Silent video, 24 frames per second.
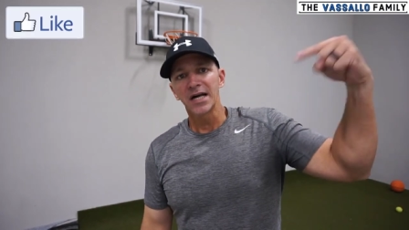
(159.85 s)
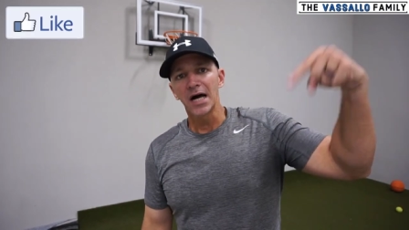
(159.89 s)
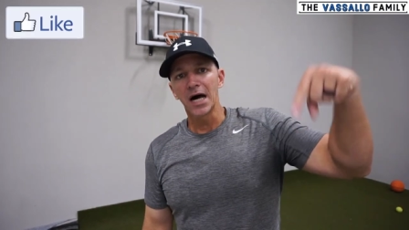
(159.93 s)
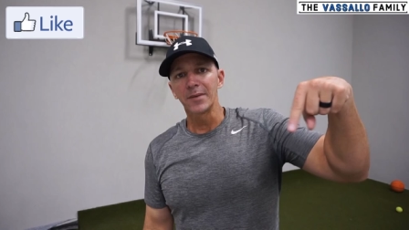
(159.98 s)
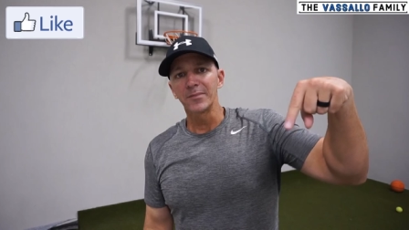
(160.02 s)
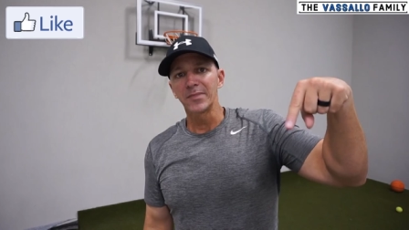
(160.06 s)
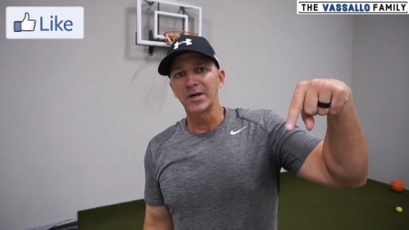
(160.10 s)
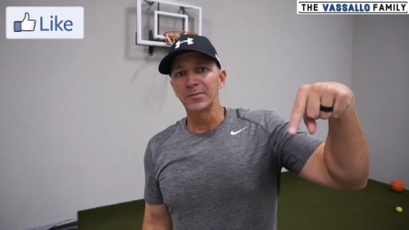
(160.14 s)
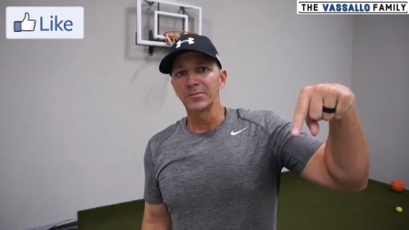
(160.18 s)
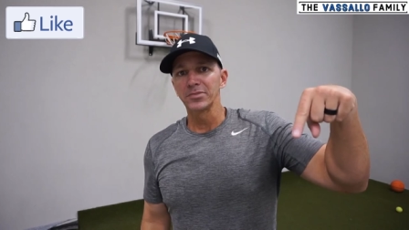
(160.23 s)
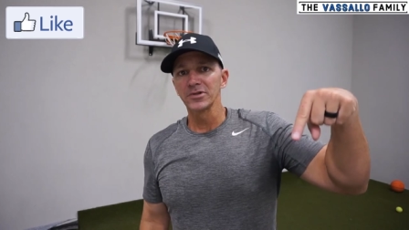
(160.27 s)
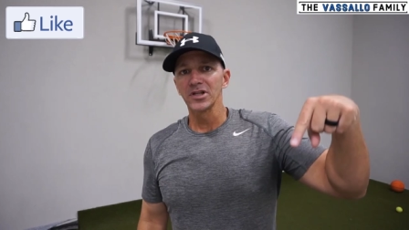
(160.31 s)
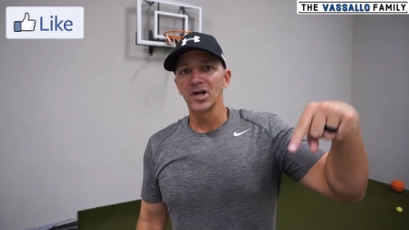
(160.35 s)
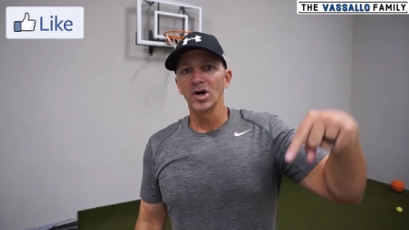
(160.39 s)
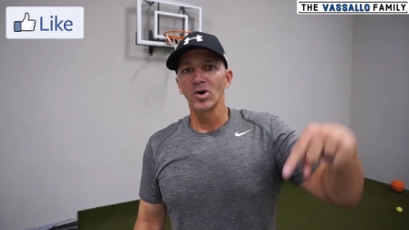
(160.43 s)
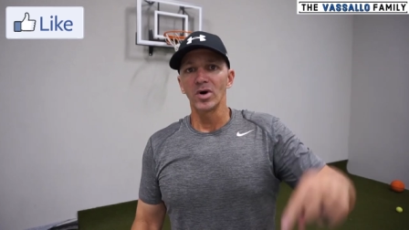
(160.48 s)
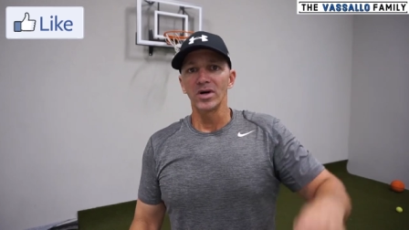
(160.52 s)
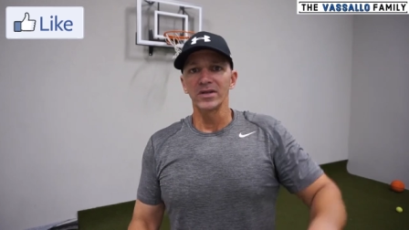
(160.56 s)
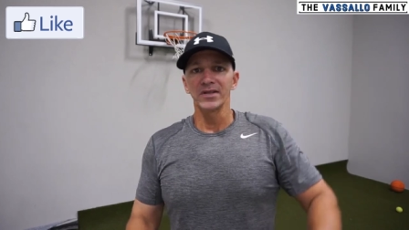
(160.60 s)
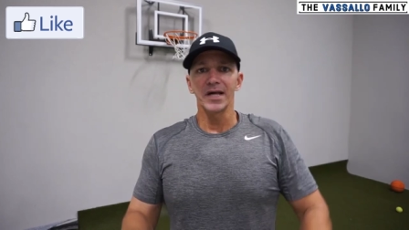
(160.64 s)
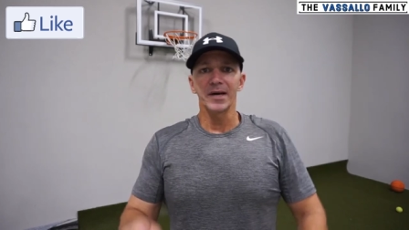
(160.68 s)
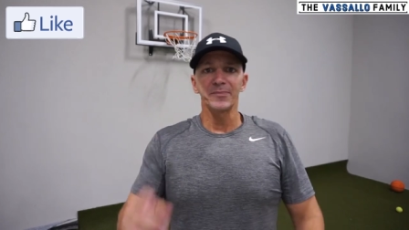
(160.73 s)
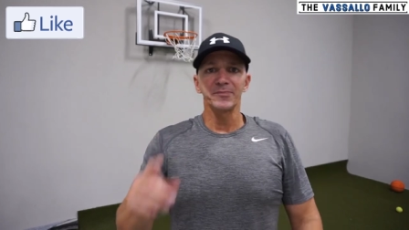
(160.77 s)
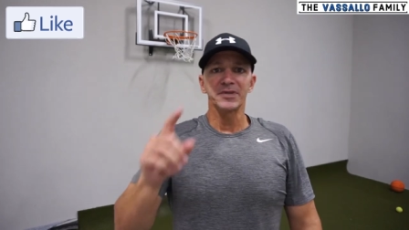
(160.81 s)
comment
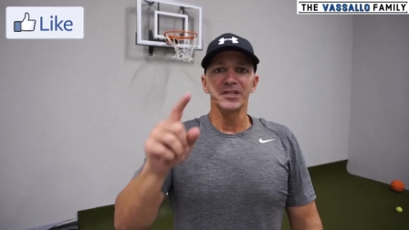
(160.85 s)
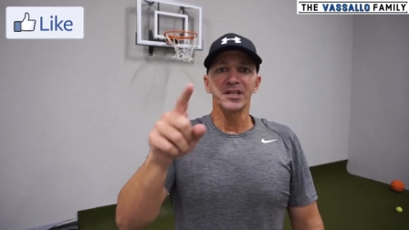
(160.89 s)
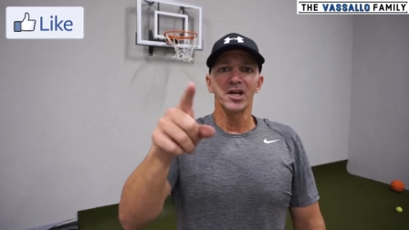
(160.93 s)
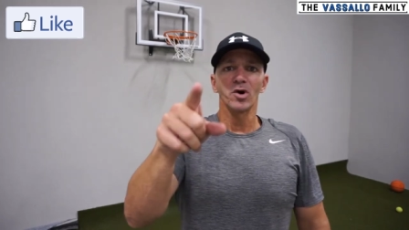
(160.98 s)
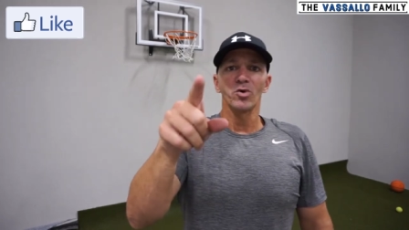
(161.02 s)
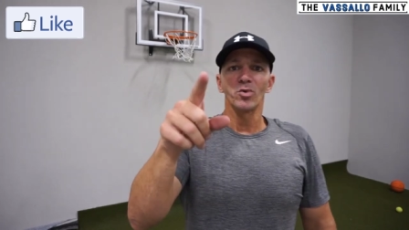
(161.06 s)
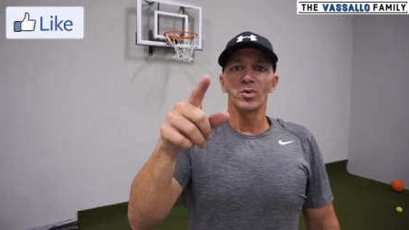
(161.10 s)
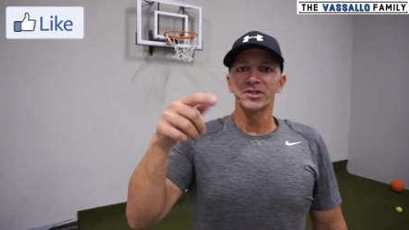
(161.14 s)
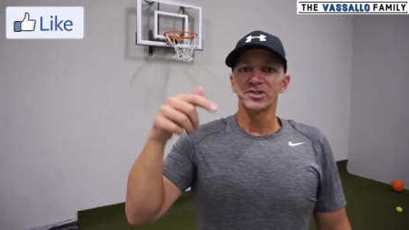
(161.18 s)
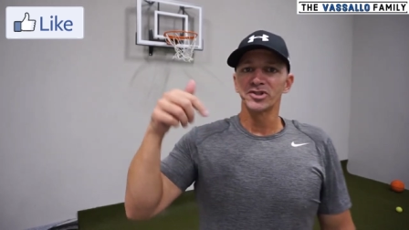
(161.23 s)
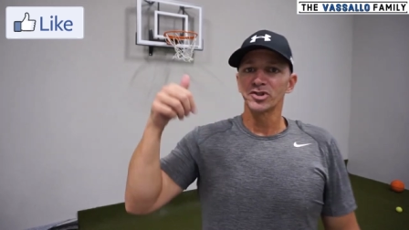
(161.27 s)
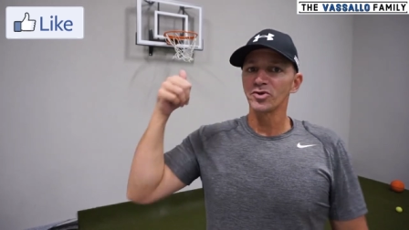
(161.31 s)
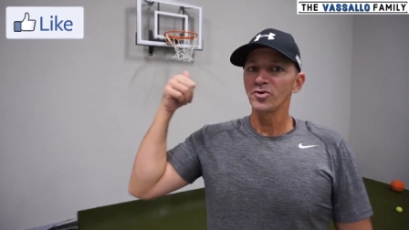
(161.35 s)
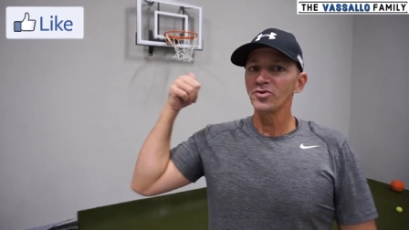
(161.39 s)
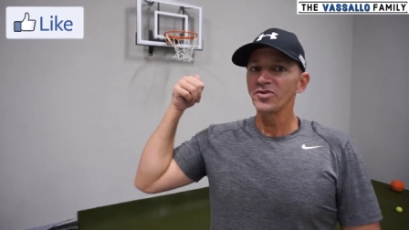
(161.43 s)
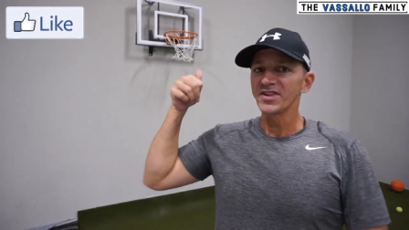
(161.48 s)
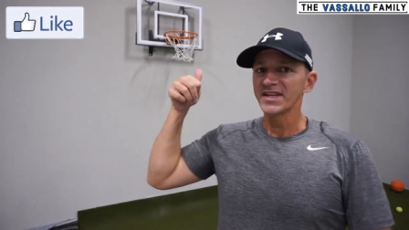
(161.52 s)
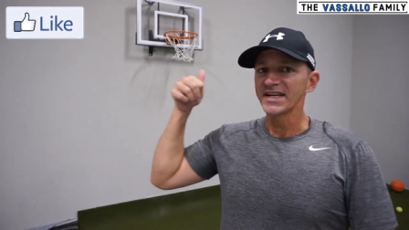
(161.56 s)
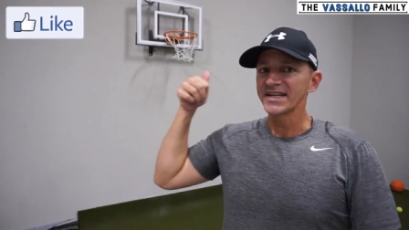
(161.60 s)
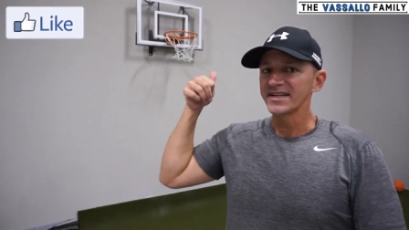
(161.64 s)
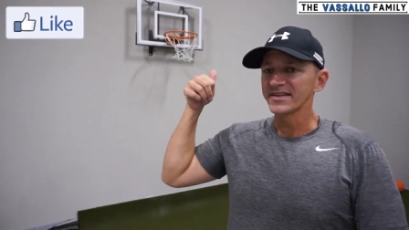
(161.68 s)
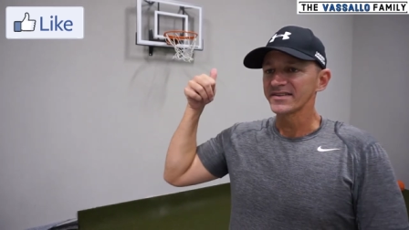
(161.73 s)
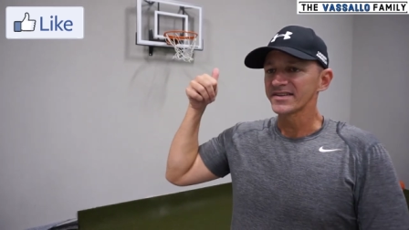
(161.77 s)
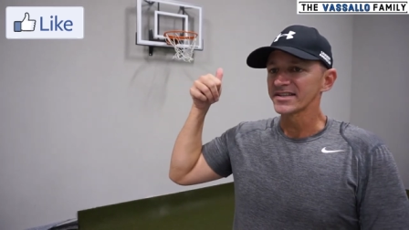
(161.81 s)
below, and let me know what you
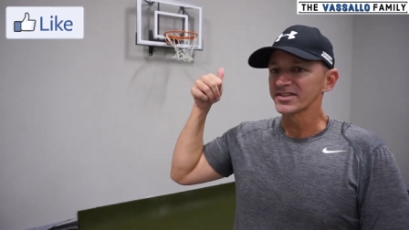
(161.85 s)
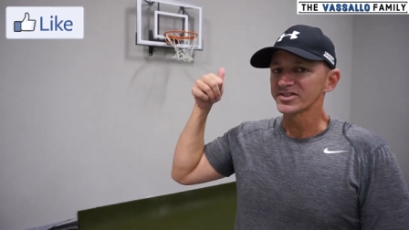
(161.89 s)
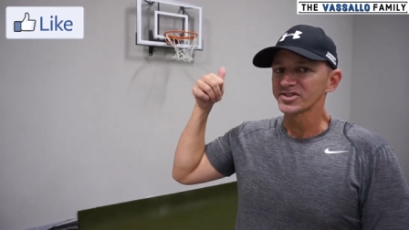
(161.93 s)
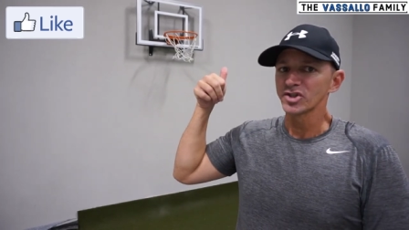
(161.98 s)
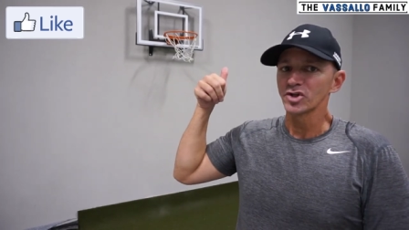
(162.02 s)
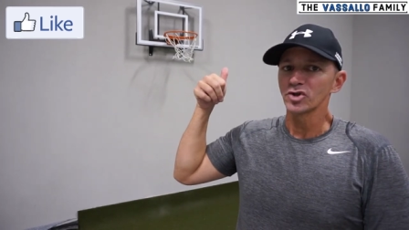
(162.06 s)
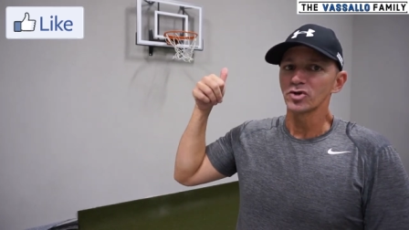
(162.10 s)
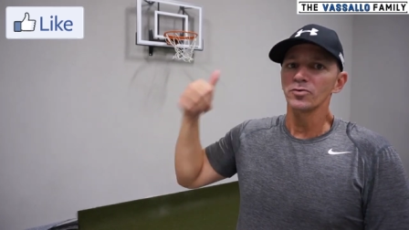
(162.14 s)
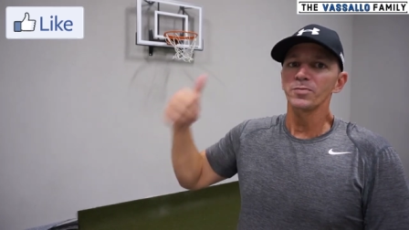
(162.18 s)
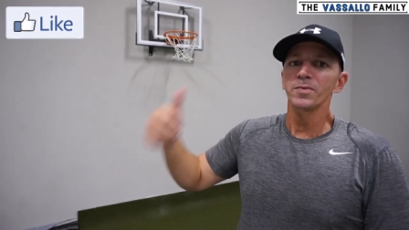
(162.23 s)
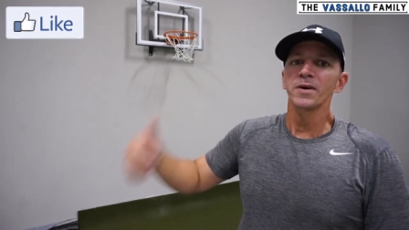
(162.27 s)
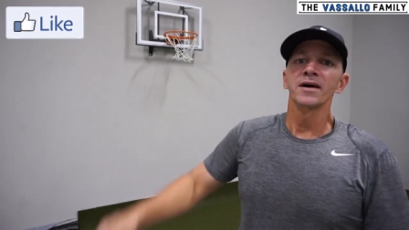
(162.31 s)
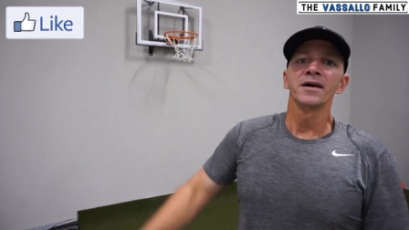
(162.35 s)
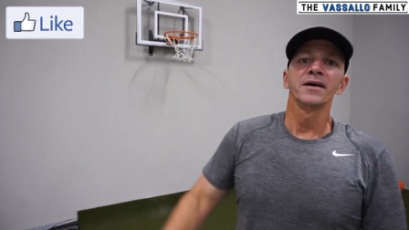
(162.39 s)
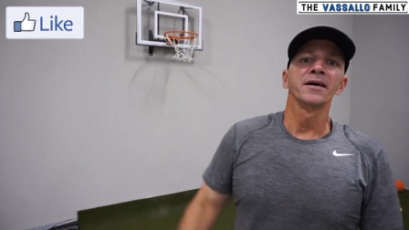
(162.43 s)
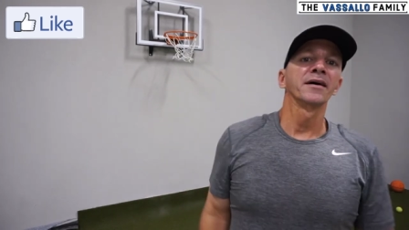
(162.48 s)
think of this hoop.